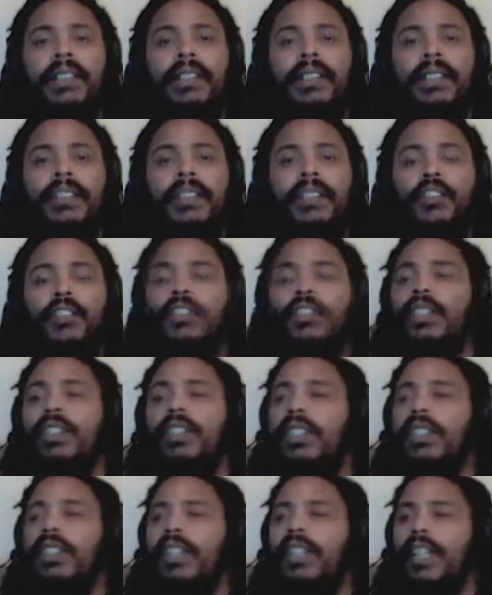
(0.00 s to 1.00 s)
You,
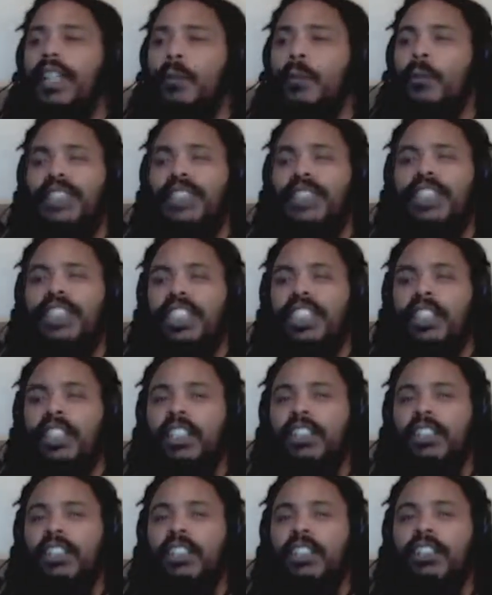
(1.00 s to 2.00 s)
was it still
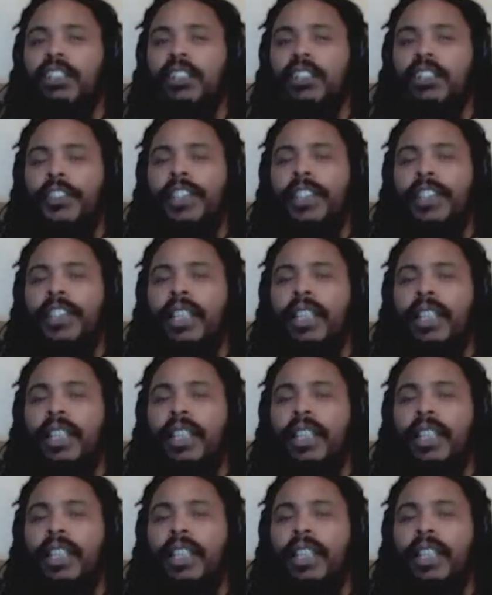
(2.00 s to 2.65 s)
such a good thing?